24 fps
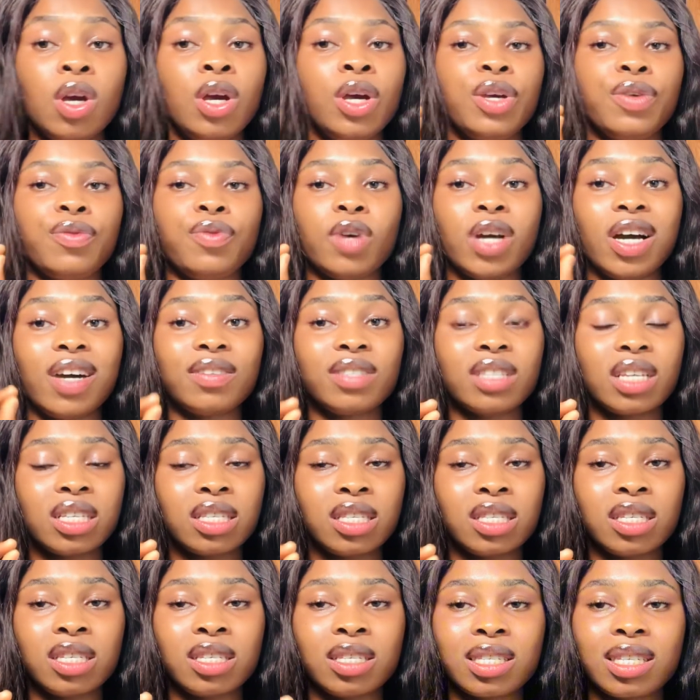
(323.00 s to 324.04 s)
If you have
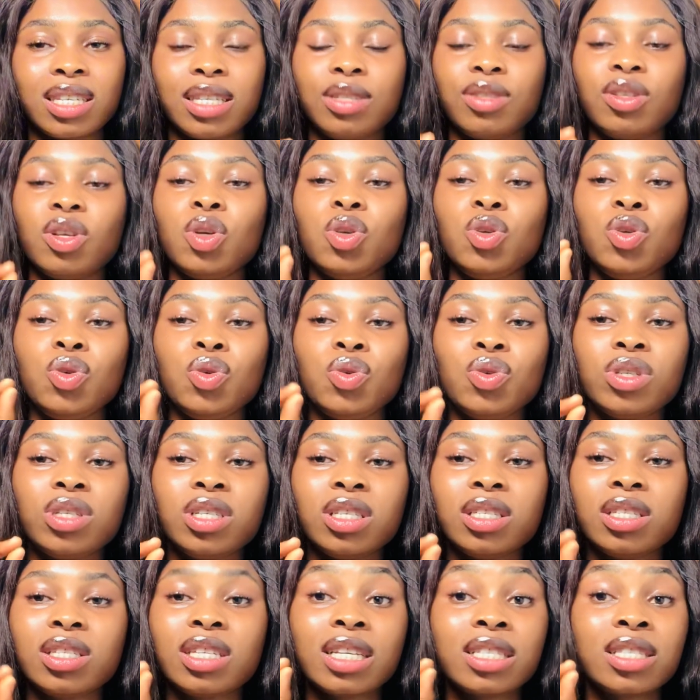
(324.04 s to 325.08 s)
sensitive skin, use
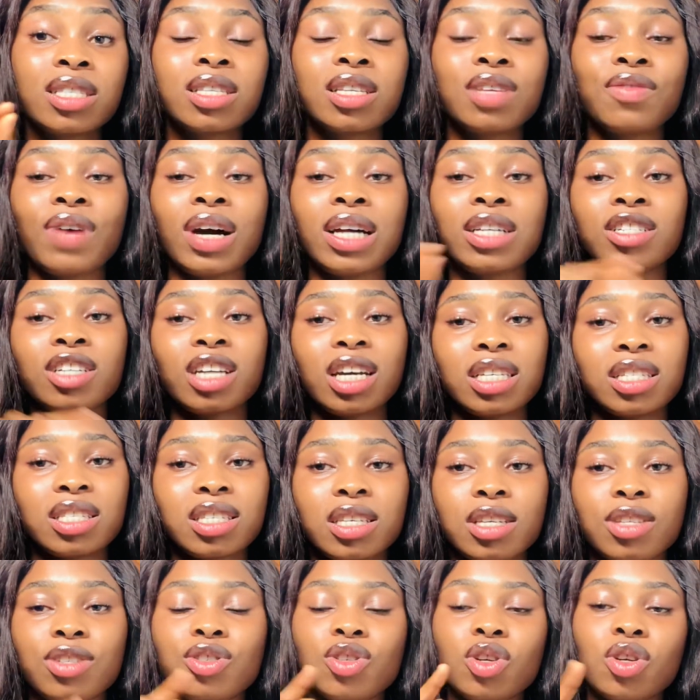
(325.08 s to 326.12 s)
it. Sensitive and dry
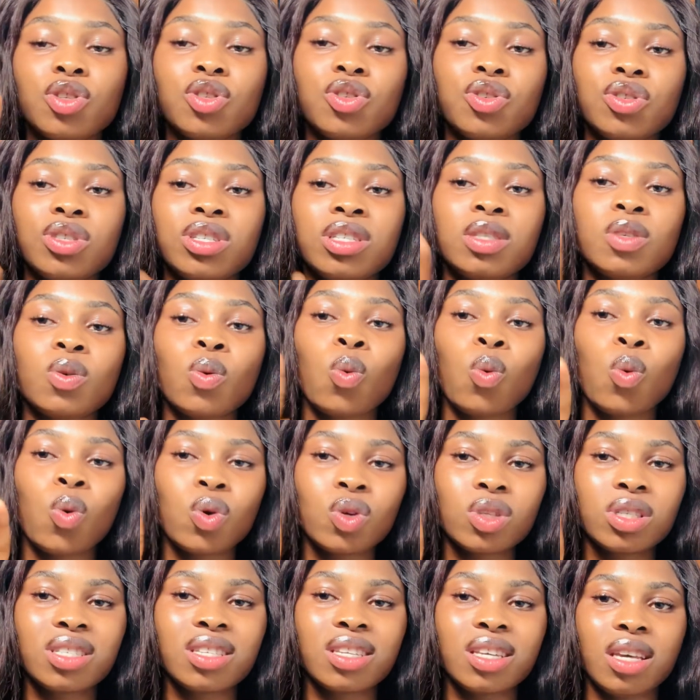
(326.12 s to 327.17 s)
skin, just use it
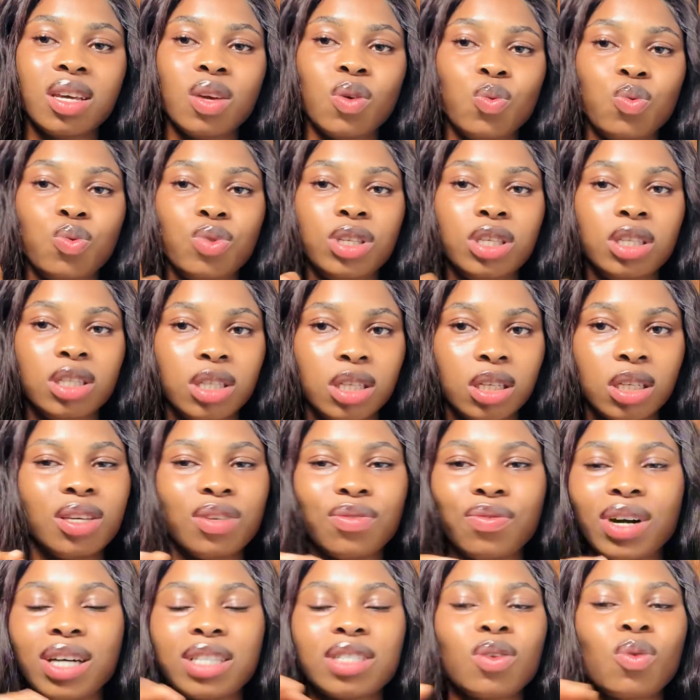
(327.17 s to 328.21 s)
once a week. In
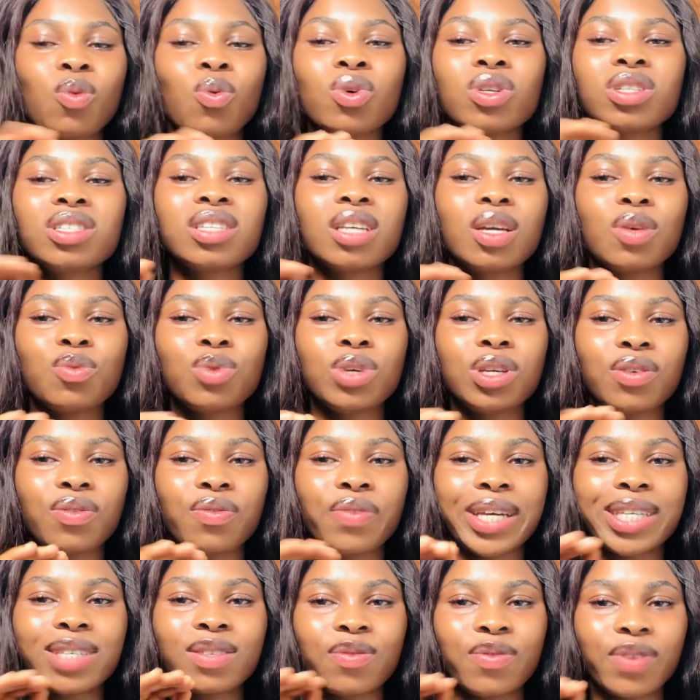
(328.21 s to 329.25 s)
fact, once a week
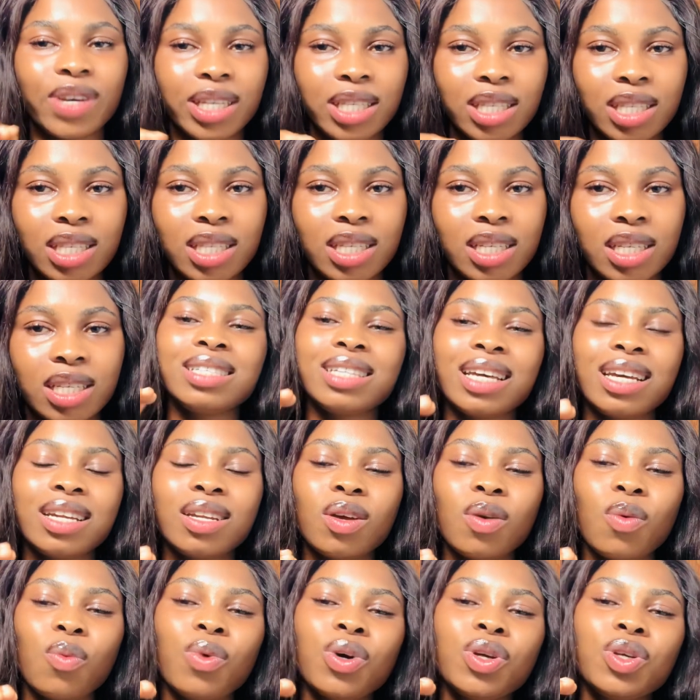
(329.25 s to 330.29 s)
first.
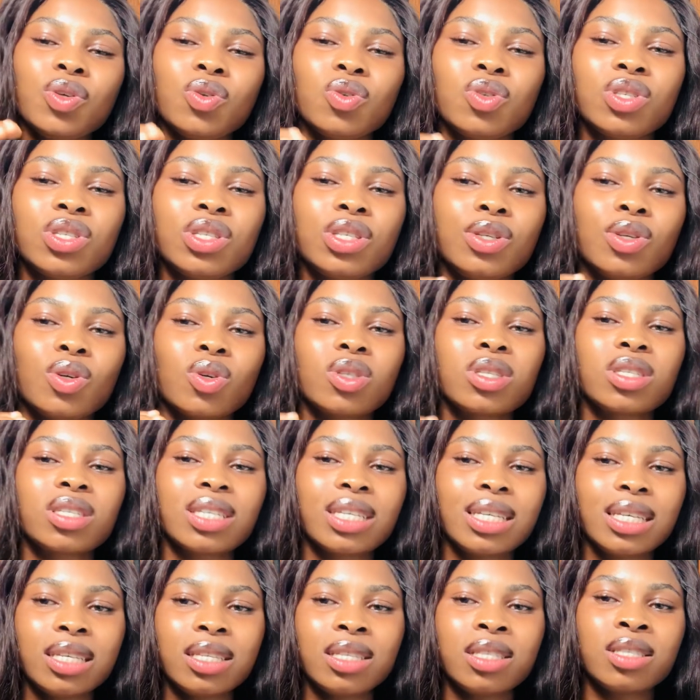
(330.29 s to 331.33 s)
Then when you see your
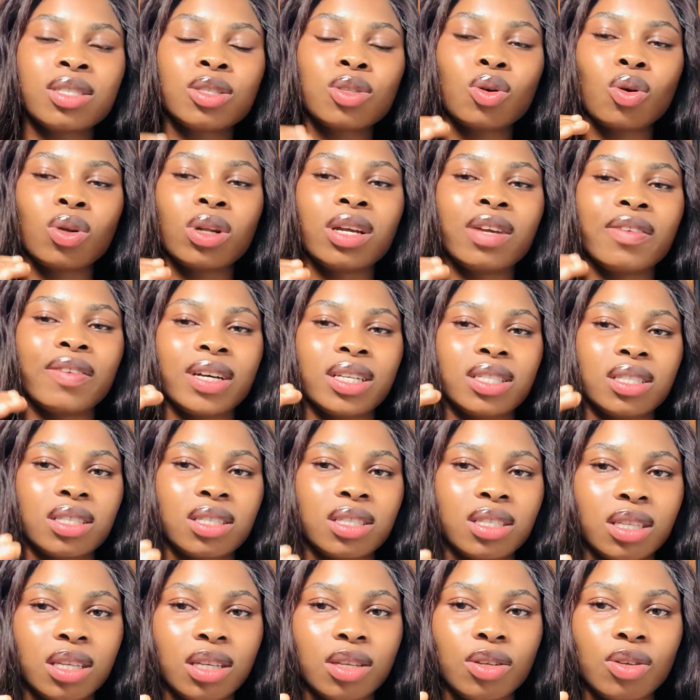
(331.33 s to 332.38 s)
skin's
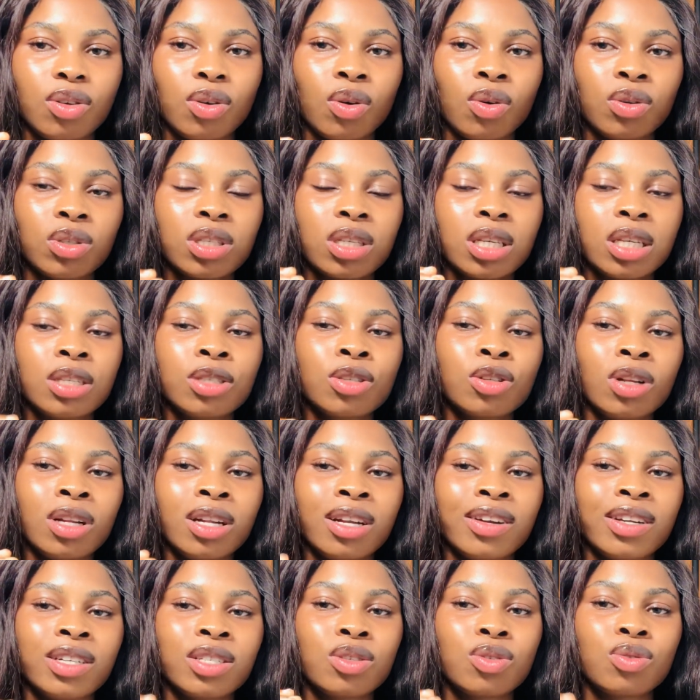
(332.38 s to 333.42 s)
tolerance to
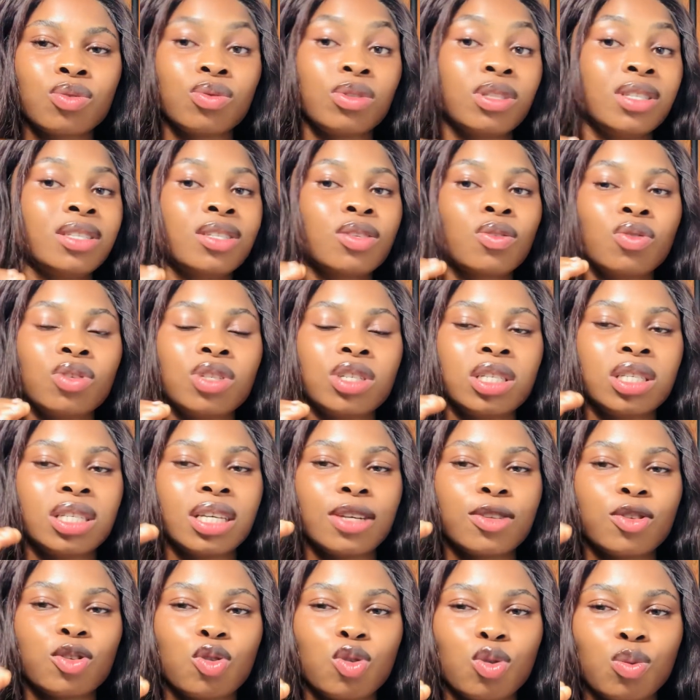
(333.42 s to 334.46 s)
this Kojie
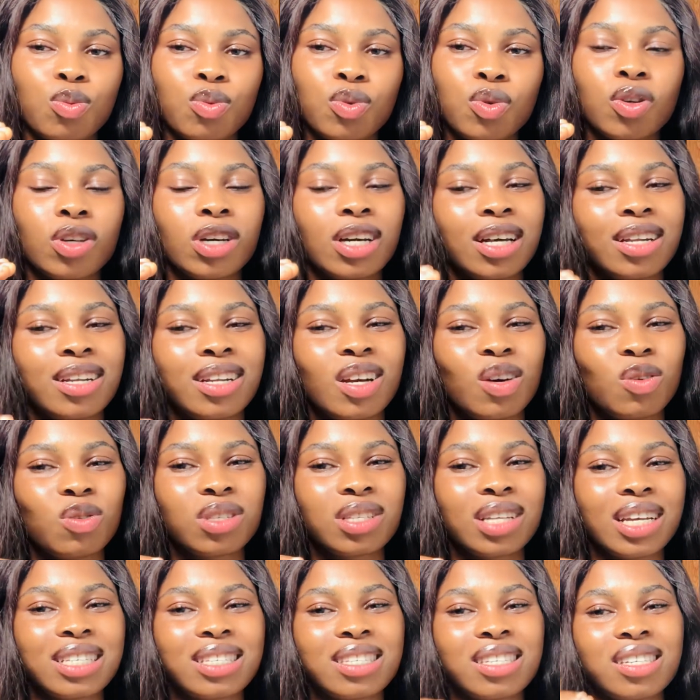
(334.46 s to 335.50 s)
San soap, you can now
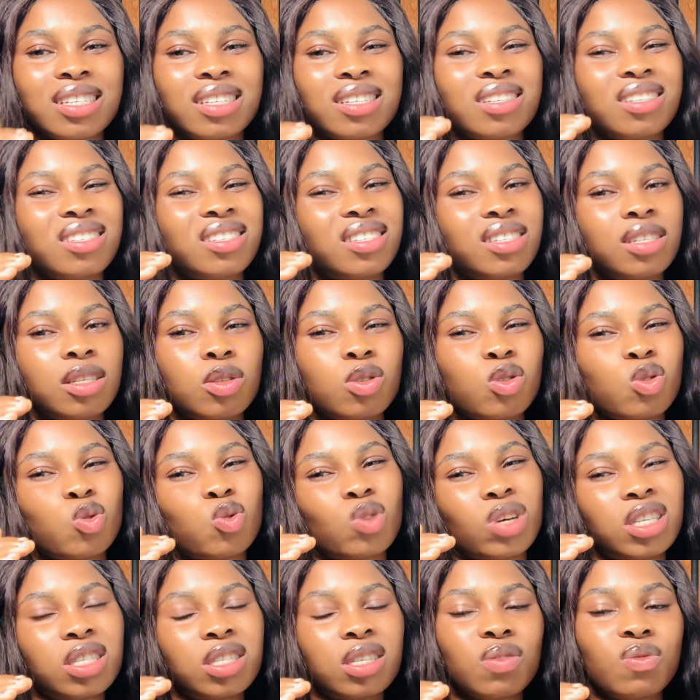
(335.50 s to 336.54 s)
start increasing it to
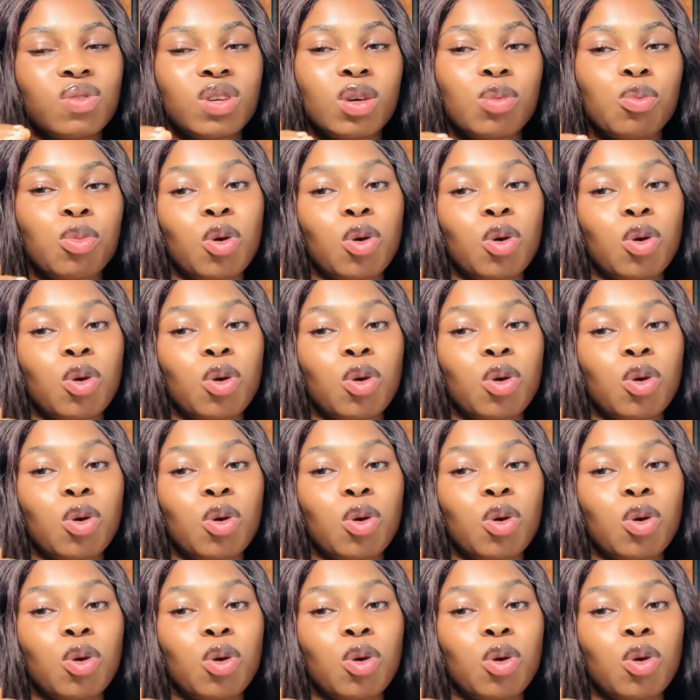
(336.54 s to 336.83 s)
twice a week.